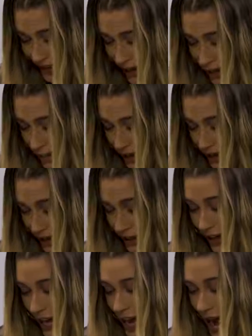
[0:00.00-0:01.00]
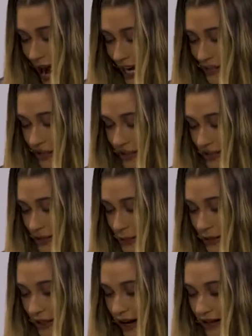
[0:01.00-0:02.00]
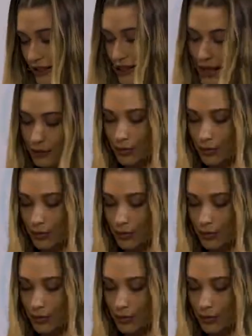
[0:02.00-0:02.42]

get better. To be honest, I